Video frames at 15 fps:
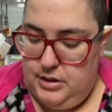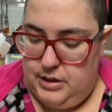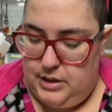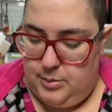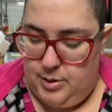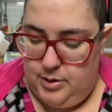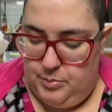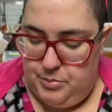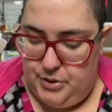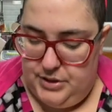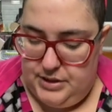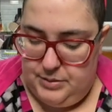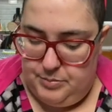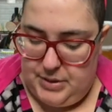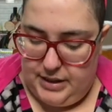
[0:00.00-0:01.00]
I'm gonna put it
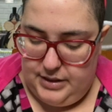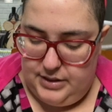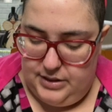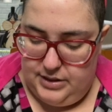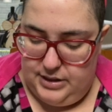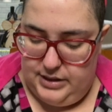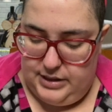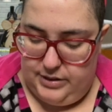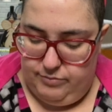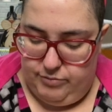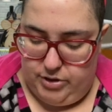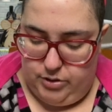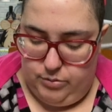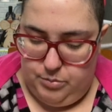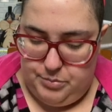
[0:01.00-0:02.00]
back in the
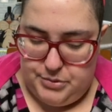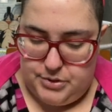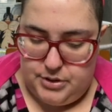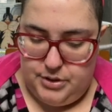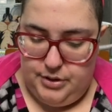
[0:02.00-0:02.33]
envelopes.